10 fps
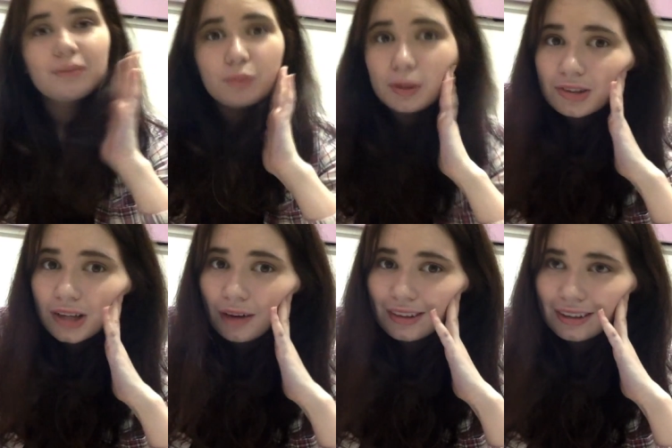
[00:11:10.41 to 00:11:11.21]
Pretty much
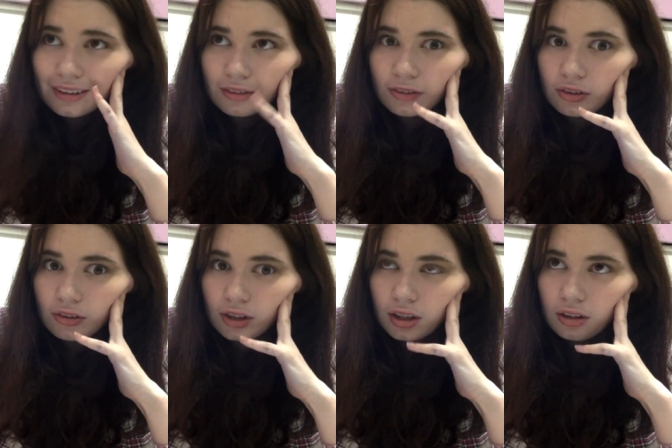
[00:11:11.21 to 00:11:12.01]
everything in the 5th
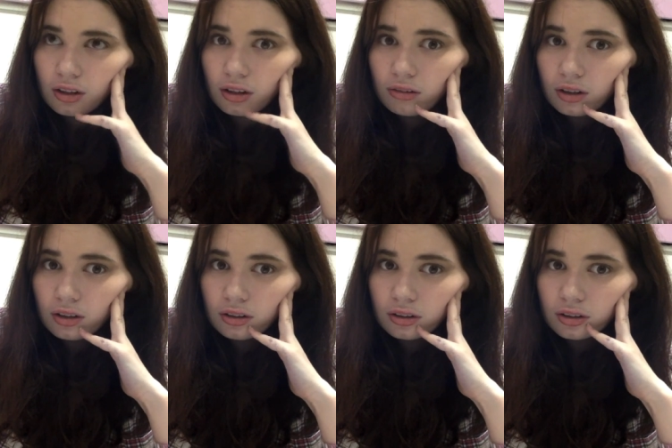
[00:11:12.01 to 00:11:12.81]
grade that I wore.
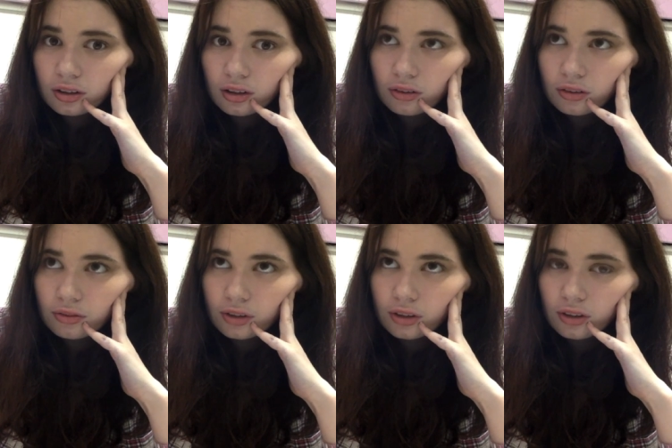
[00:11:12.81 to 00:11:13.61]
That was
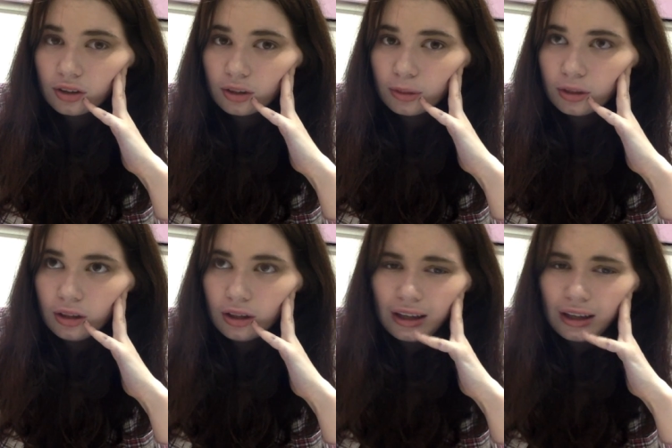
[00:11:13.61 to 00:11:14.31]
freaking terrible.